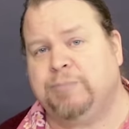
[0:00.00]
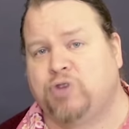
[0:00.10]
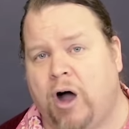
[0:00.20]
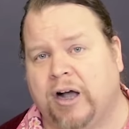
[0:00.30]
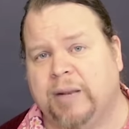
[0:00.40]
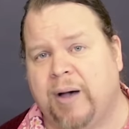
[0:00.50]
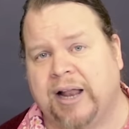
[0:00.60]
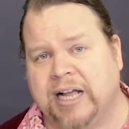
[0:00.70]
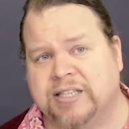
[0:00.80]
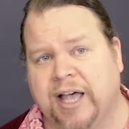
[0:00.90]
to keep talking
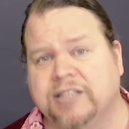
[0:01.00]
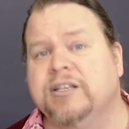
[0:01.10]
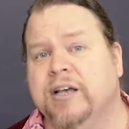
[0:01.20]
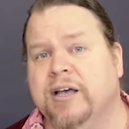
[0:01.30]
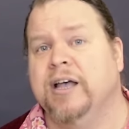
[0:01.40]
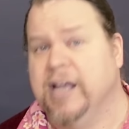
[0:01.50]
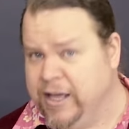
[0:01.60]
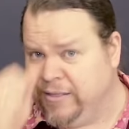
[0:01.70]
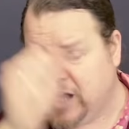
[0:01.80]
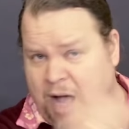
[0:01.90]
about essays
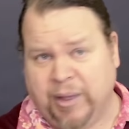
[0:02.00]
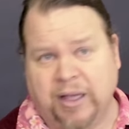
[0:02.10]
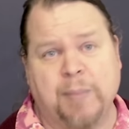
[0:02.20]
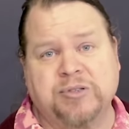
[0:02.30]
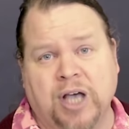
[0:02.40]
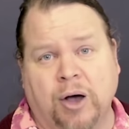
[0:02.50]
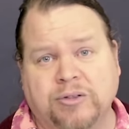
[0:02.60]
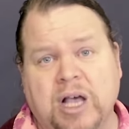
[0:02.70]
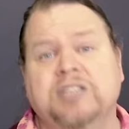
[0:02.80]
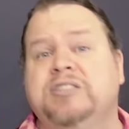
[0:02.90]
in the coming
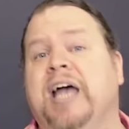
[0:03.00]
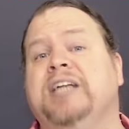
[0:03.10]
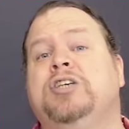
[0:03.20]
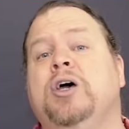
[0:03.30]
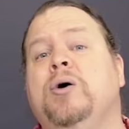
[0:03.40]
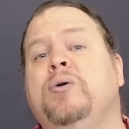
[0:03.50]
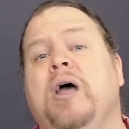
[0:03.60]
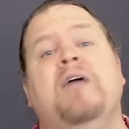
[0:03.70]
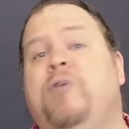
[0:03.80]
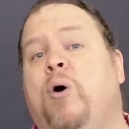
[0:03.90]
episodes. Stay
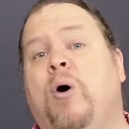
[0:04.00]
tuned